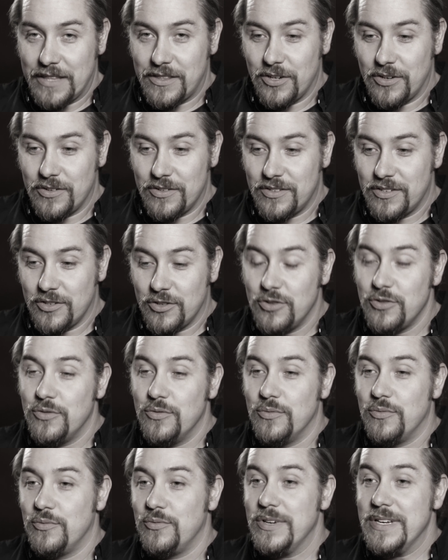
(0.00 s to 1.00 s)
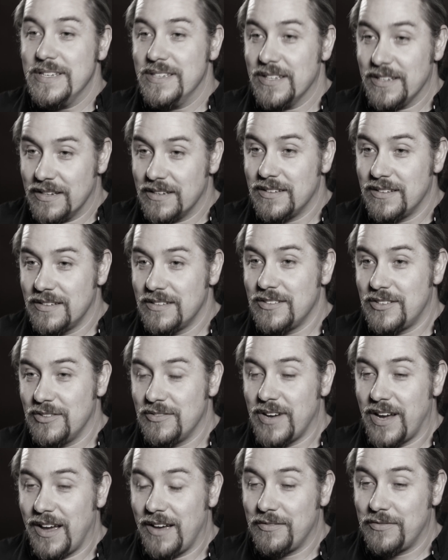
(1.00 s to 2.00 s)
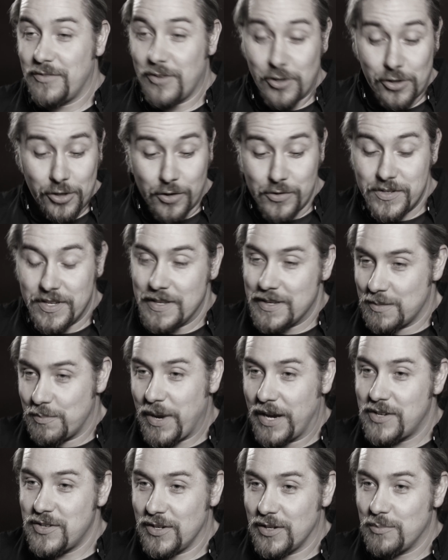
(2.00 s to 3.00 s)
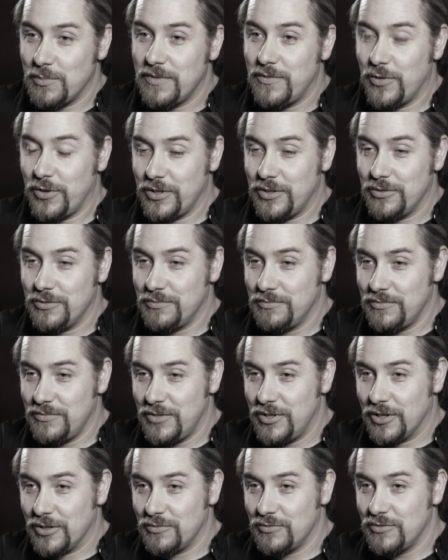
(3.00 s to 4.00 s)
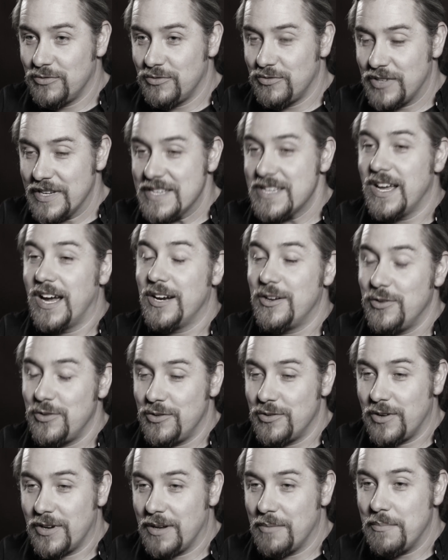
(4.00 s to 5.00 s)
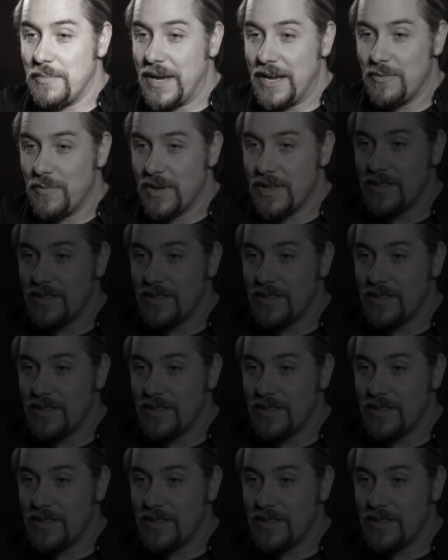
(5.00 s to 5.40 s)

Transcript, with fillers: there's good reason to have close inspection before you decide who you're going to mate